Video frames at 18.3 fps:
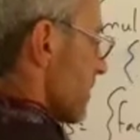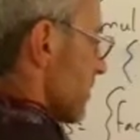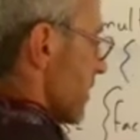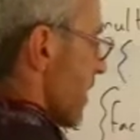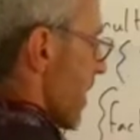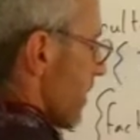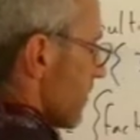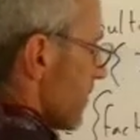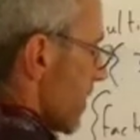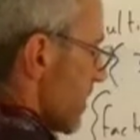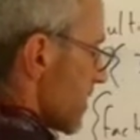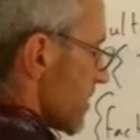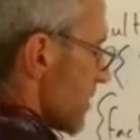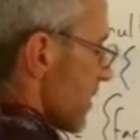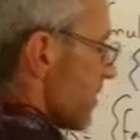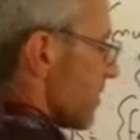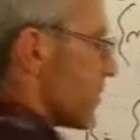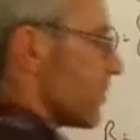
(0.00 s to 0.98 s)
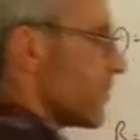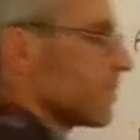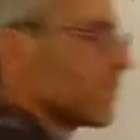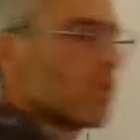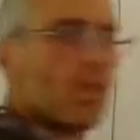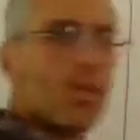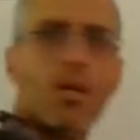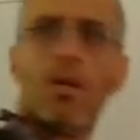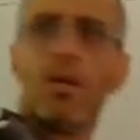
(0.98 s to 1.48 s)
Yeah, that's it.
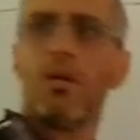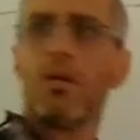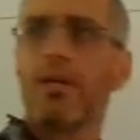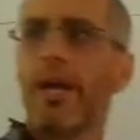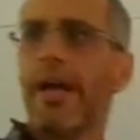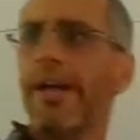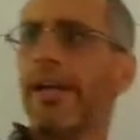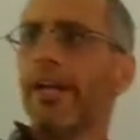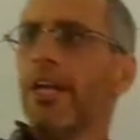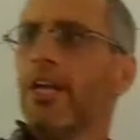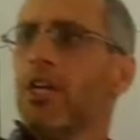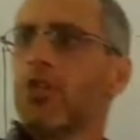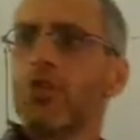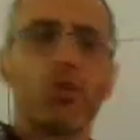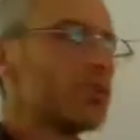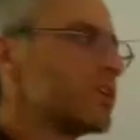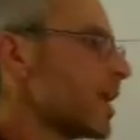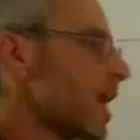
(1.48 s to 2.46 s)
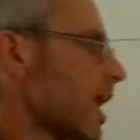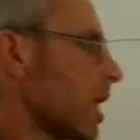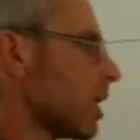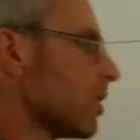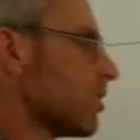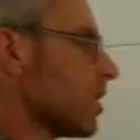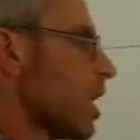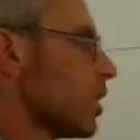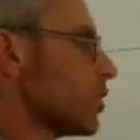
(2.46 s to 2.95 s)
Okay? So
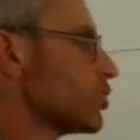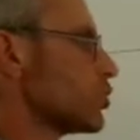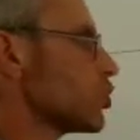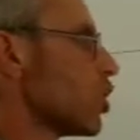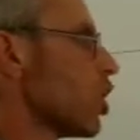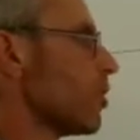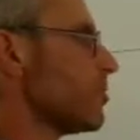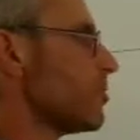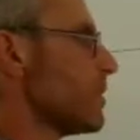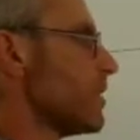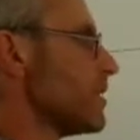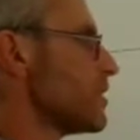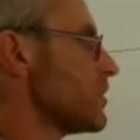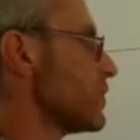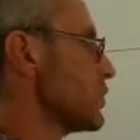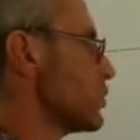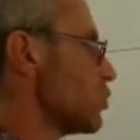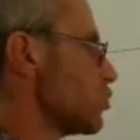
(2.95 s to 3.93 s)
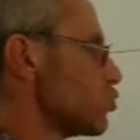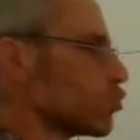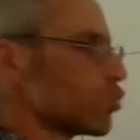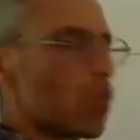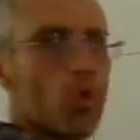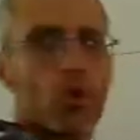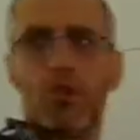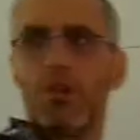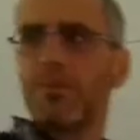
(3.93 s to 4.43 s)
now our job is to
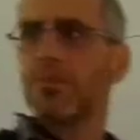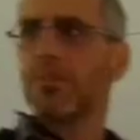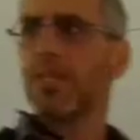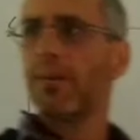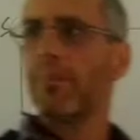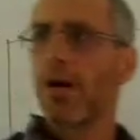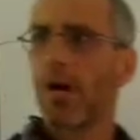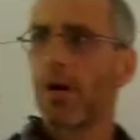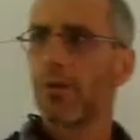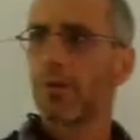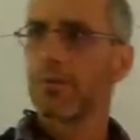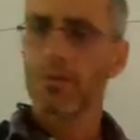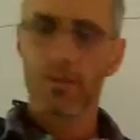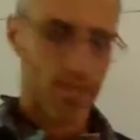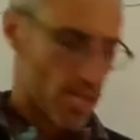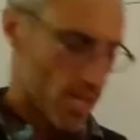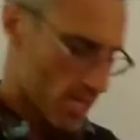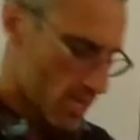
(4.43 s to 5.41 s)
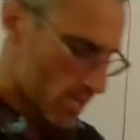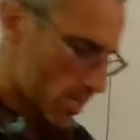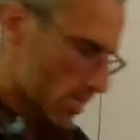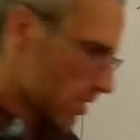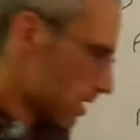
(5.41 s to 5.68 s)
draw them somehow. Okay?